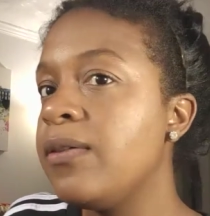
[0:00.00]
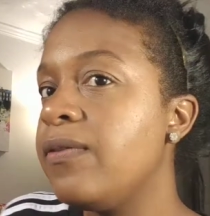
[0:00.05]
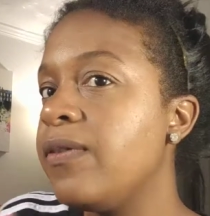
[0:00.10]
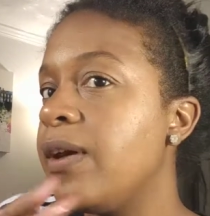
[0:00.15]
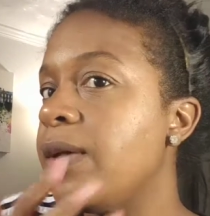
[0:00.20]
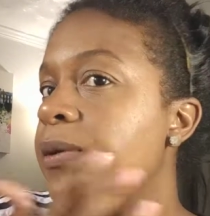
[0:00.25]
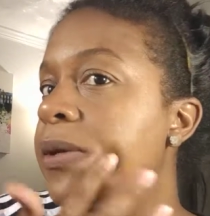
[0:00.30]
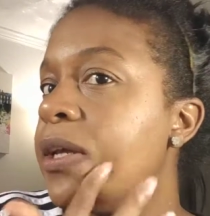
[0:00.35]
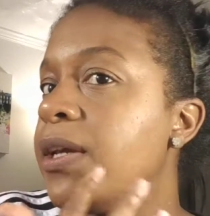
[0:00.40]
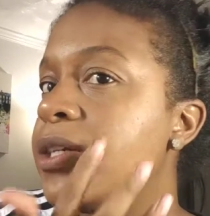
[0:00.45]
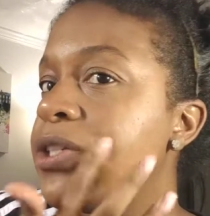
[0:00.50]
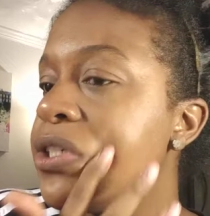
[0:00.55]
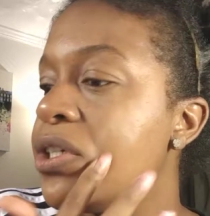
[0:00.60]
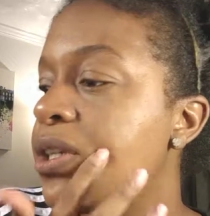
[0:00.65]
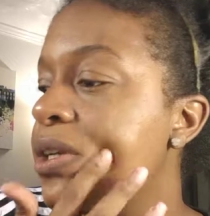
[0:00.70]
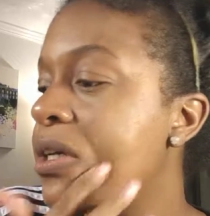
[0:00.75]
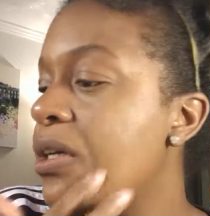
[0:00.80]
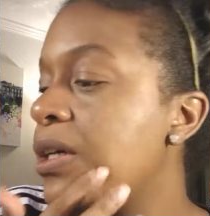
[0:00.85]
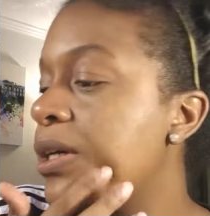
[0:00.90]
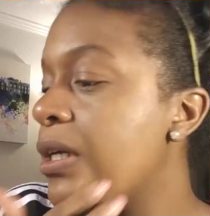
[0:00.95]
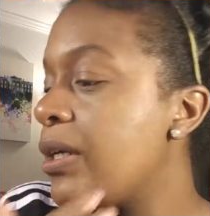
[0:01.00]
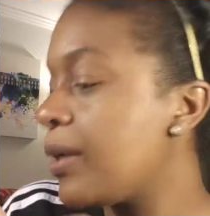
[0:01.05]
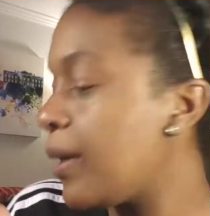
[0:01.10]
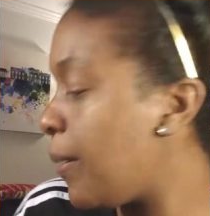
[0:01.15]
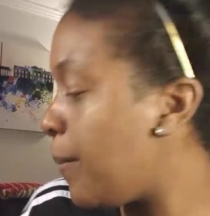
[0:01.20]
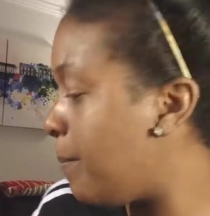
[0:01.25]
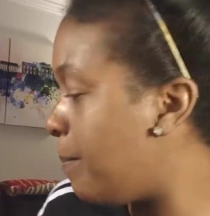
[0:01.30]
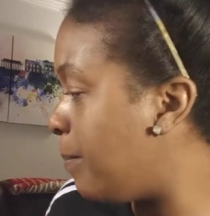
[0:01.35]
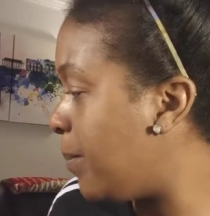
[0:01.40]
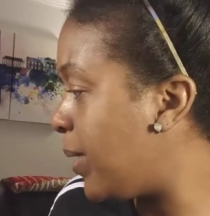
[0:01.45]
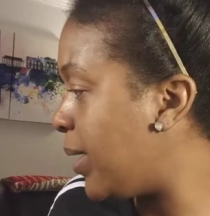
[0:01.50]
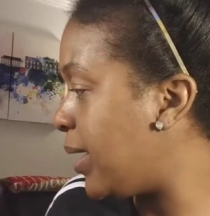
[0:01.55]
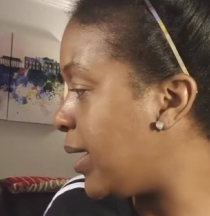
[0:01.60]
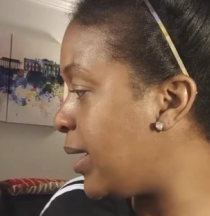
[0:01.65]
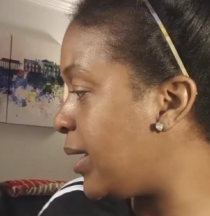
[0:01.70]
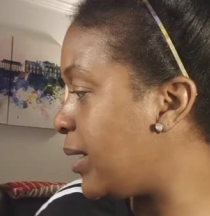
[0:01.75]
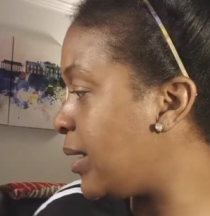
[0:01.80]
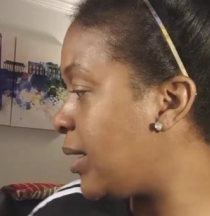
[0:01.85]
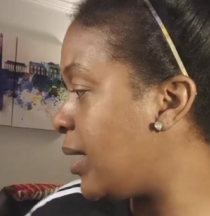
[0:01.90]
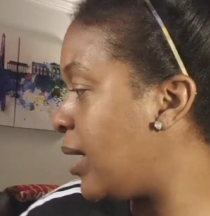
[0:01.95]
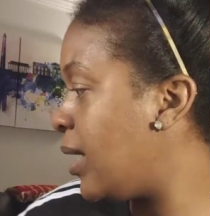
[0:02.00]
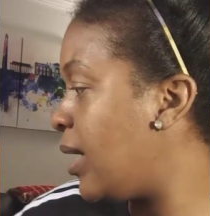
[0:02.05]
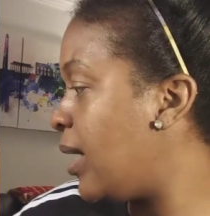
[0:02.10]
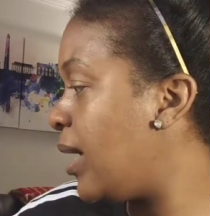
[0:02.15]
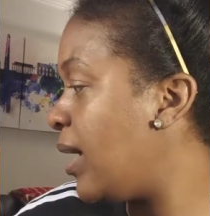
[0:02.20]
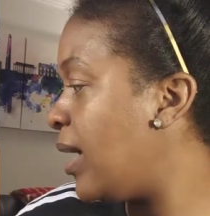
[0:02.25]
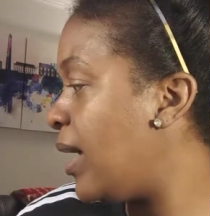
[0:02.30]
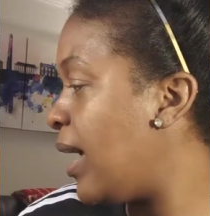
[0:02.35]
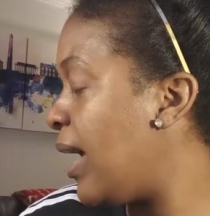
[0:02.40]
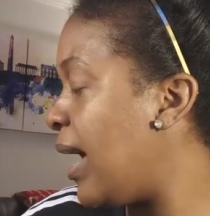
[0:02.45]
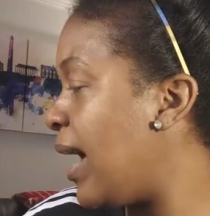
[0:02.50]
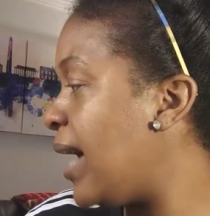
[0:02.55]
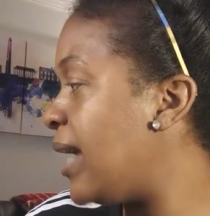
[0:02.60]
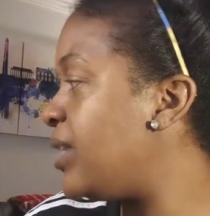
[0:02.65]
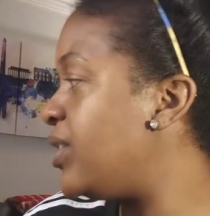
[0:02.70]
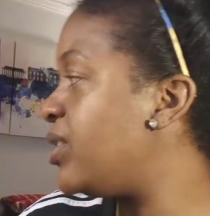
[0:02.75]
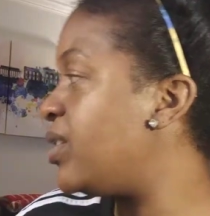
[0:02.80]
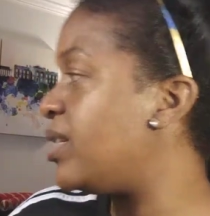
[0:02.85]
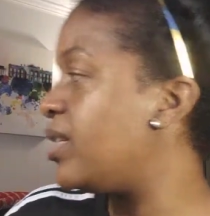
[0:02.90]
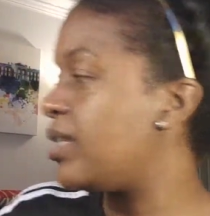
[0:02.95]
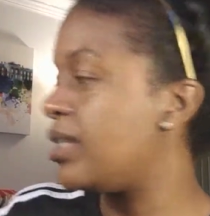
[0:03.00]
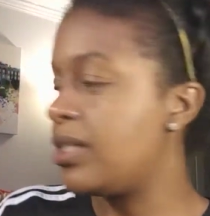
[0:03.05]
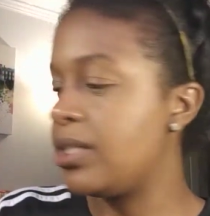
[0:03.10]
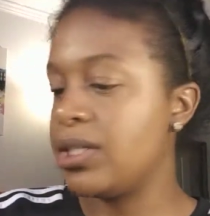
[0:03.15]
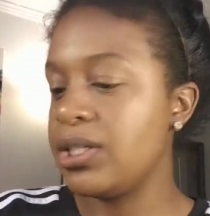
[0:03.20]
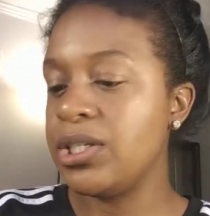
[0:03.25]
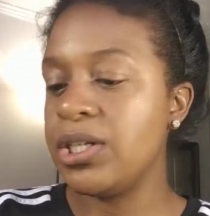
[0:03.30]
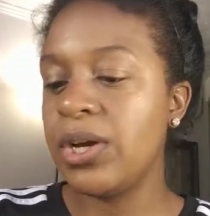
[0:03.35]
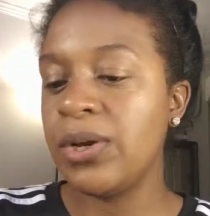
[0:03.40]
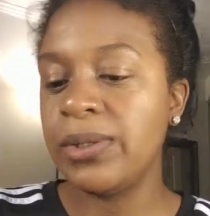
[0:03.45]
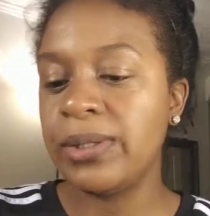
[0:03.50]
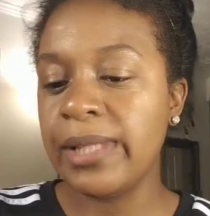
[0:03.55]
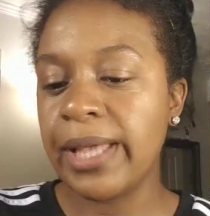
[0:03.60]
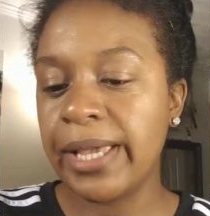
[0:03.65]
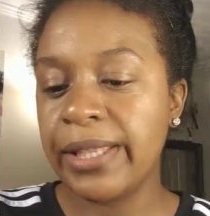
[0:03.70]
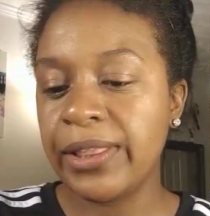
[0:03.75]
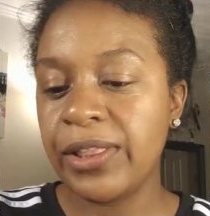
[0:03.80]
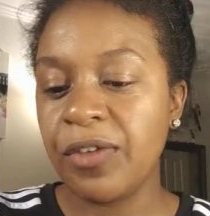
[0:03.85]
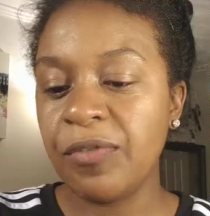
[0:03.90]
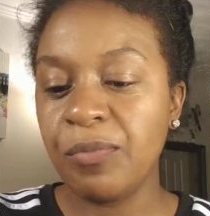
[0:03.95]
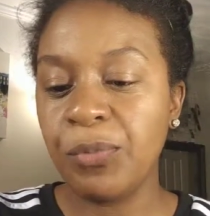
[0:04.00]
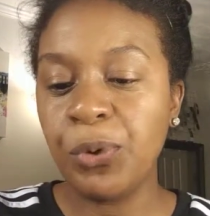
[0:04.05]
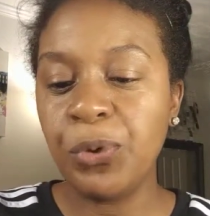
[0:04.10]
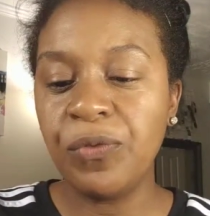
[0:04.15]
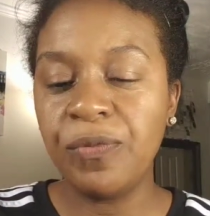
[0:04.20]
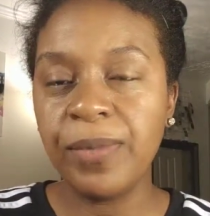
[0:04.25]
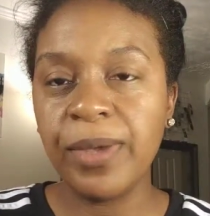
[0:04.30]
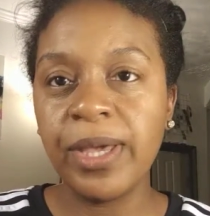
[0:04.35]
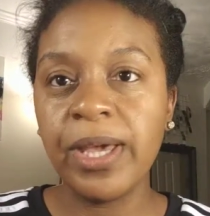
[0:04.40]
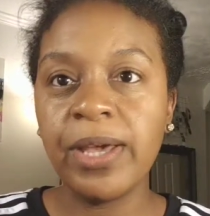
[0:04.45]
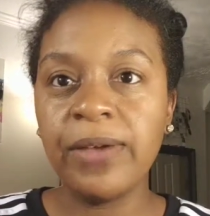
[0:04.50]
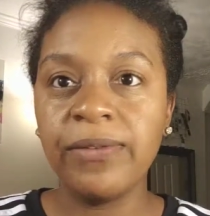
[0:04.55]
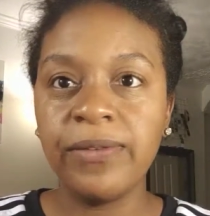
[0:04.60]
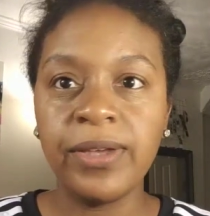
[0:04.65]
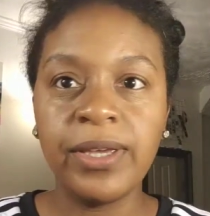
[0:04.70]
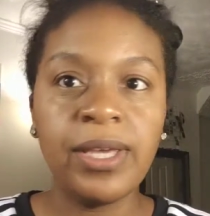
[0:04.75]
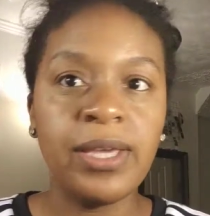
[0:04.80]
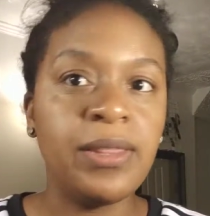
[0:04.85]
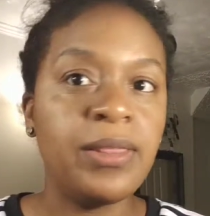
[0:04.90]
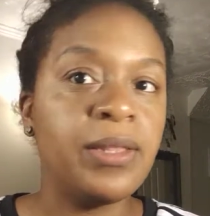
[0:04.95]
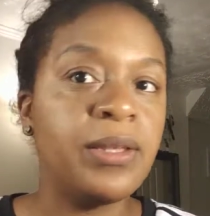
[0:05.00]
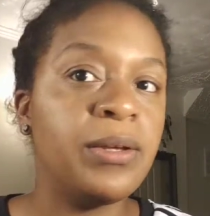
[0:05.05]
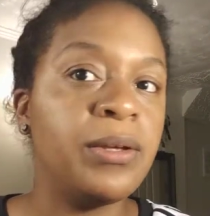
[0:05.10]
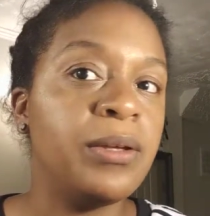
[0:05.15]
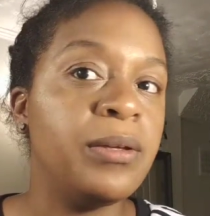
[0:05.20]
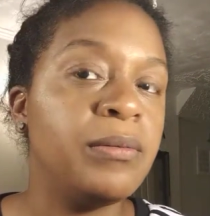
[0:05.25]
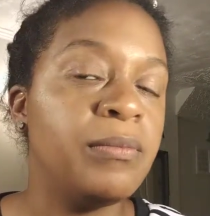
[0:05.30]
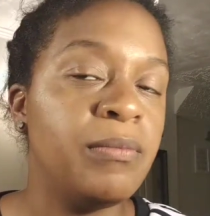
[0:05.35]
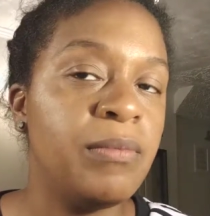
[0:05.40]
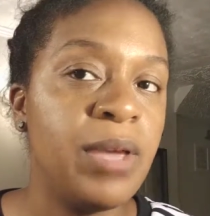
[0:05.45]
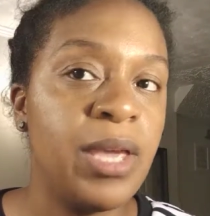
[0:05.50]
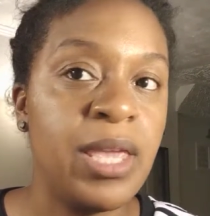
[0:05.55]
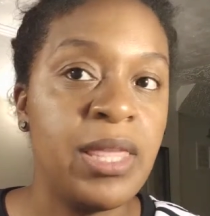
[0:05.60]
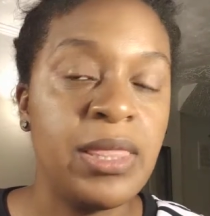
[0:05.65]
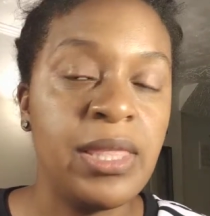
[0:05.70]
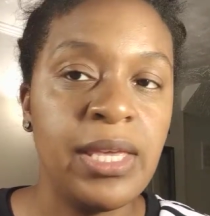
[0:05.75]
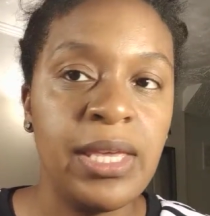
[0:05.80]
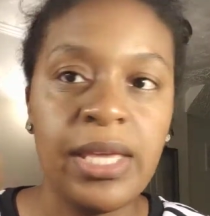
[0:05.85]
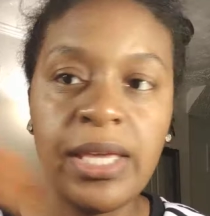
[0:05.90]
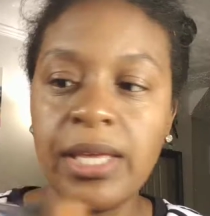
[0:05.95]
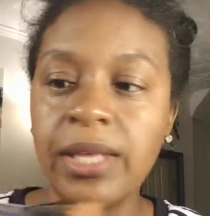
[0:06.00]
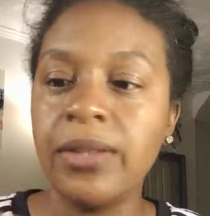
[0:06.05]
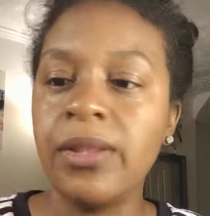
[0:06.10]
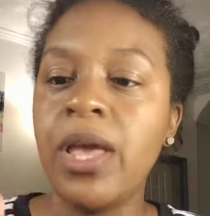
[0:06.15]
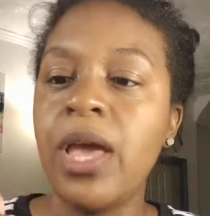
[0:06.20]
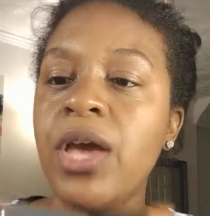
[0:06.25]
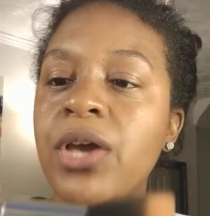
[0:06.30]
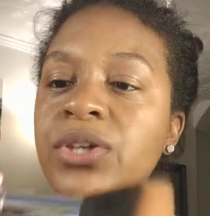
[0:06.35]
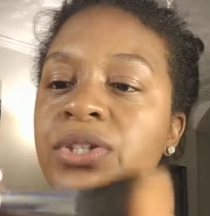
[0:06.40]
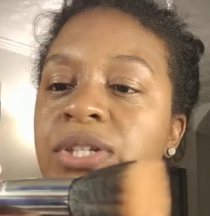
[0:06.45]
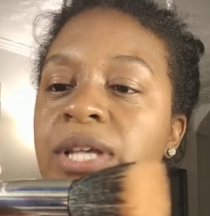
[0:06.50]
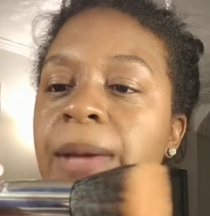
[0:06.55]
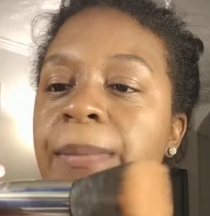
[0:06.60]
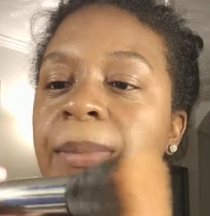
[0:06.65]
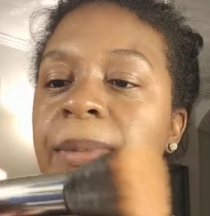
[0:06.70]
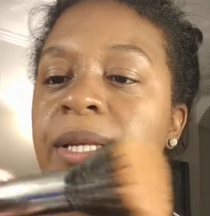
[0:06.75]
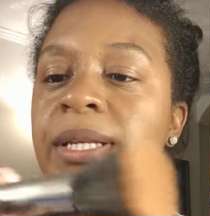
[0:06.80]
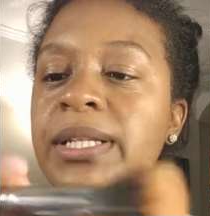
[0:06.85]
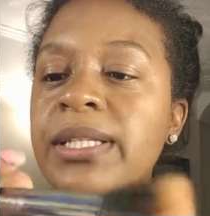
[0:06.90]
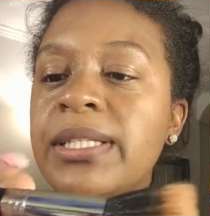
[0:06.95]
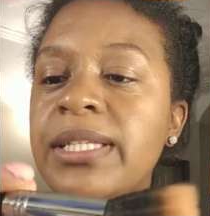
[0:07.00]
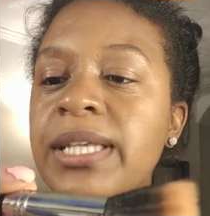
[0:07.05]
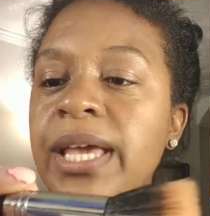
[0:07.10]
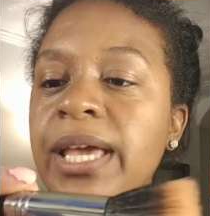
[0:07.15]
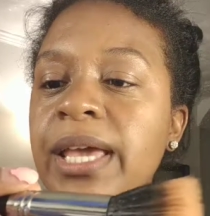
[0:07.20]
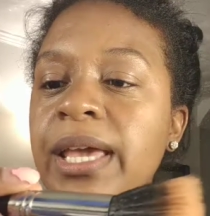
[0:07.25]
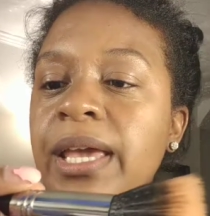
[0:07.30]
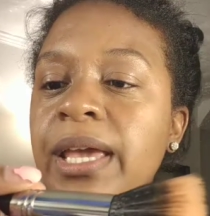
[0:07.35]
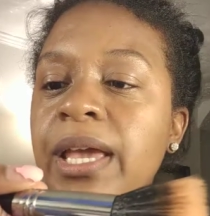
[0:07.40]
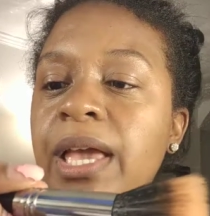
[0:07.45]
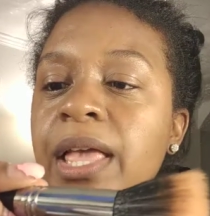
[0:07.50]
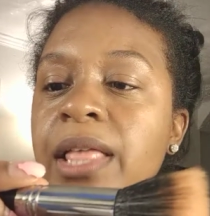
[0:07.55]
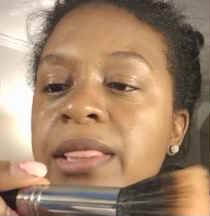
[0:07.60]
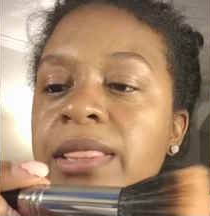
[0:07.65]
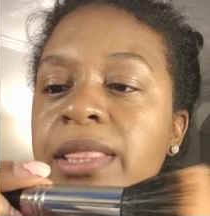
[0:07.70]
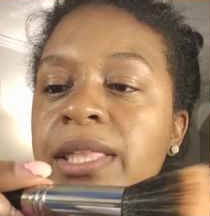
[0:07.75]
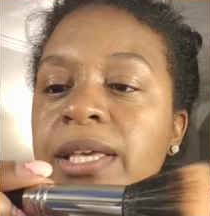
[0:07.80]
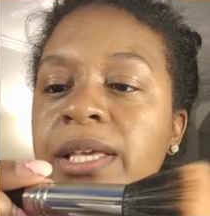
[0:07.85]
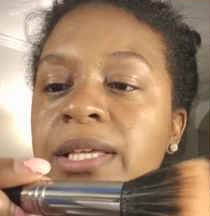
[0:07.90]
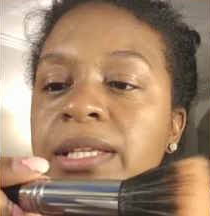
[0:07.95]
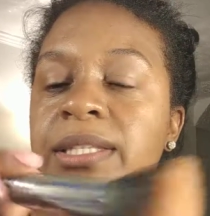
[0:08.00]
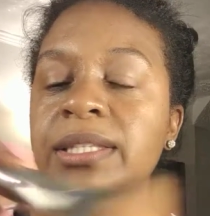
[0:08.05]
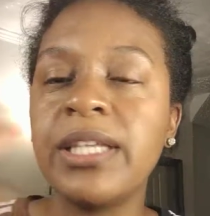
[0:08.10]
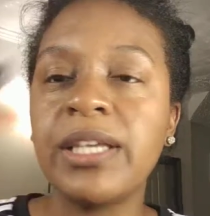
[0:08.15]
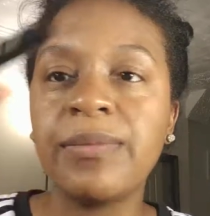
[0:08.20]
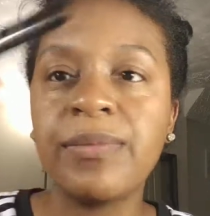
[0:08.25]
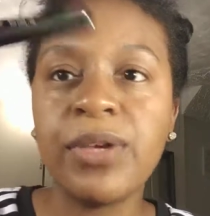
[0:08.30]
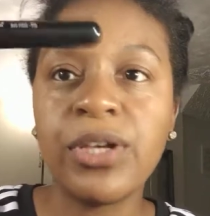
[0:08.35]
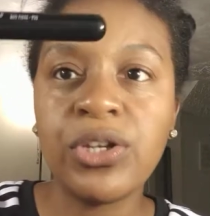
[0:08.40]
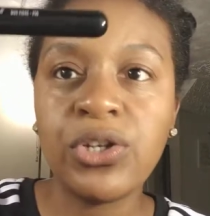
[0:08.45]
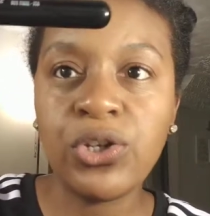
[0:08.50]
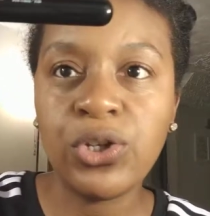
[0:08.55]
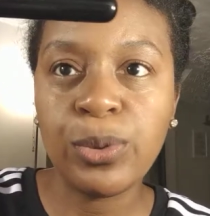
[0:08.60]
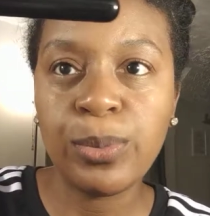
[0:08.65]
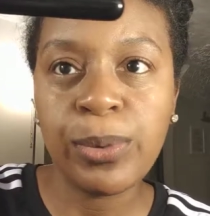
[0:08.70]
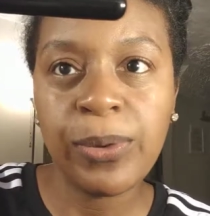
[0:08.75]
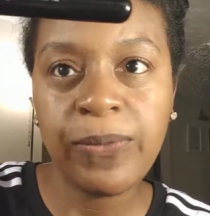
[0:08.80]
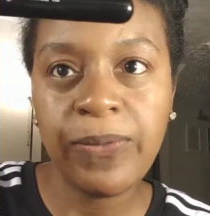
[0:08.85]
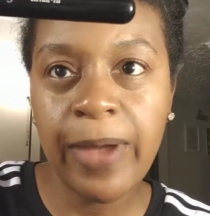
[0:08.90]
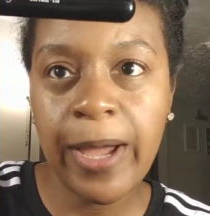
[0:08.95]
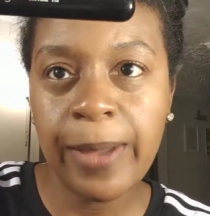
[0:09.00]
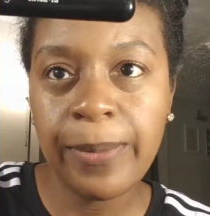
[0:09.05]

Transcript: foundation on, but I just don't like the movement of it in the heat. So I'm gonna take the Sigma Duo